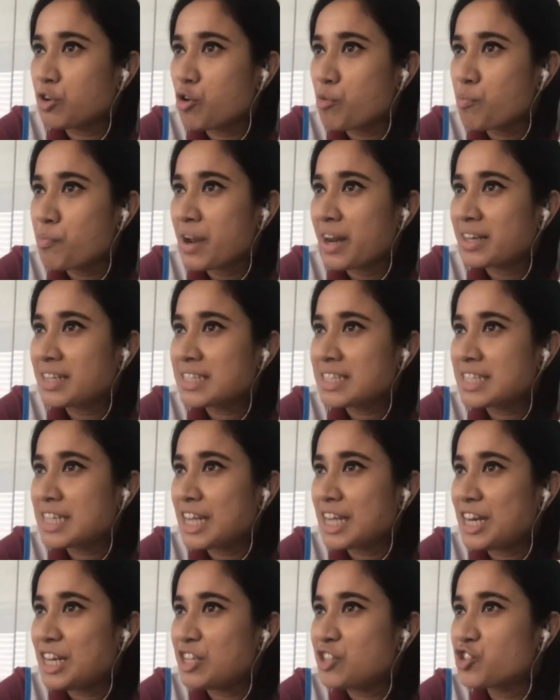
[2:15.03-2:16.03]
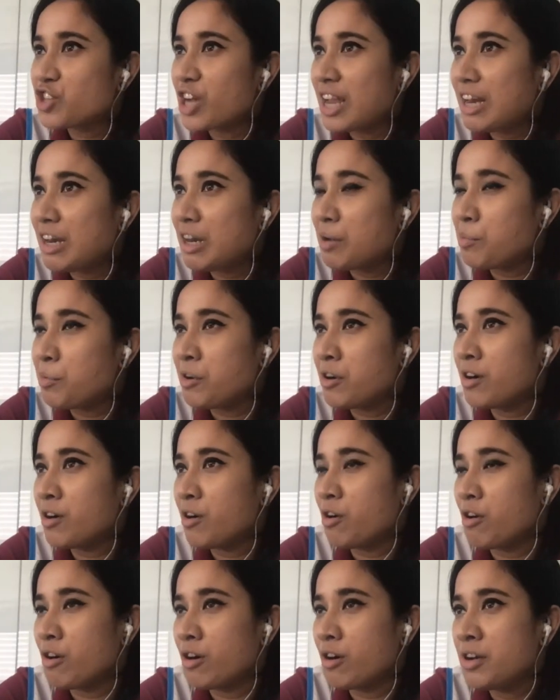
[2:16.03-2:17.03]
practicing any child labor,
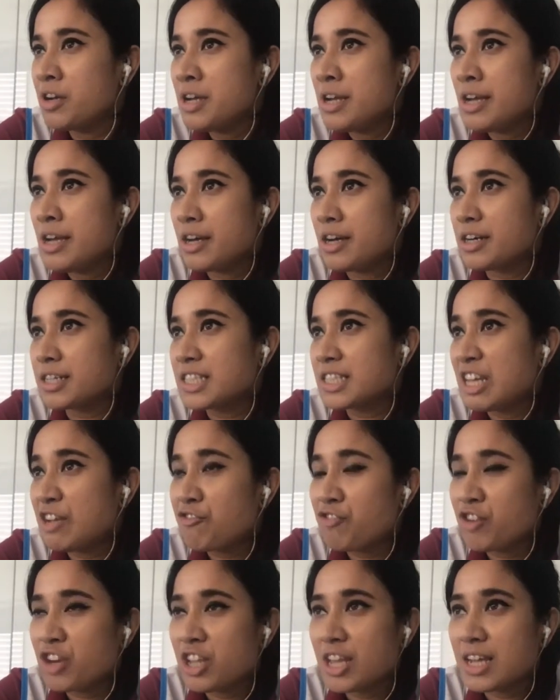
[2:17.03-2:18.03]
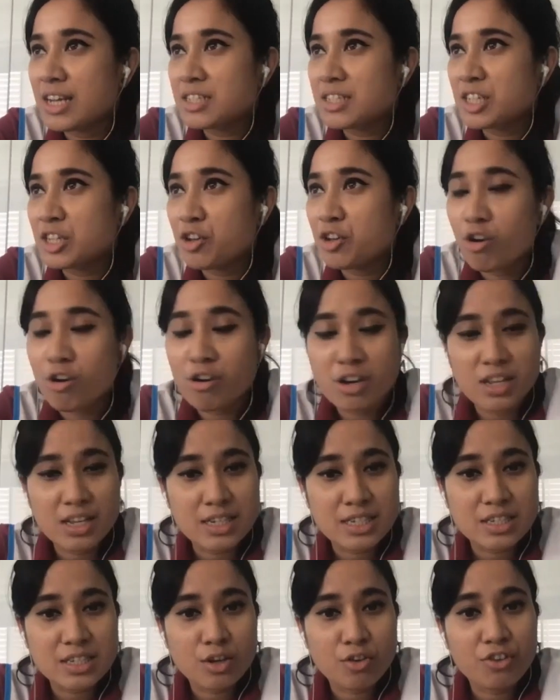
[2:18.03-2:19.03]
or safety and security
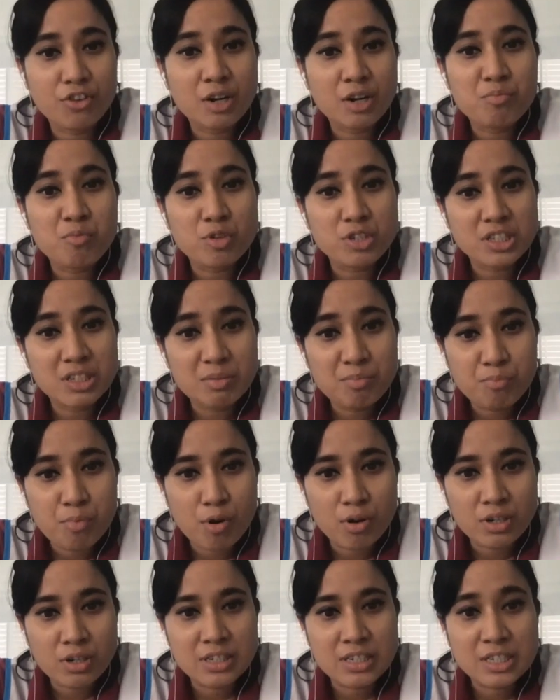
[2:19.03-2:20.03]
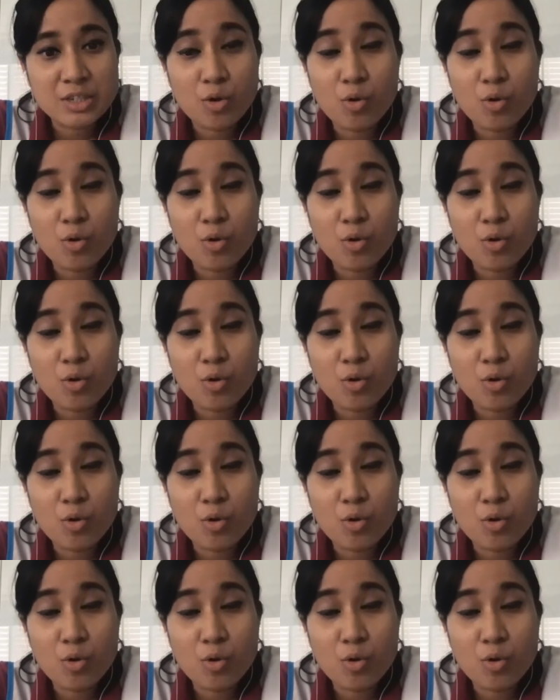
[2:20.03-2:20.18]
is of utmost importance.